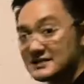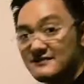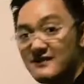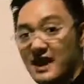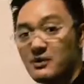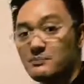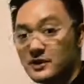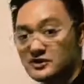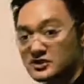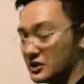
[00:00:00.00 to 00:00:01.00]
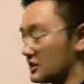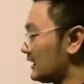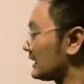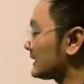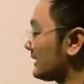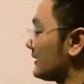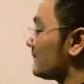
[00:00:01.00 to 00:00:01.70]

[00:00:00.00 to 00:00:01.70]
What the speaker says: positive airway pressure,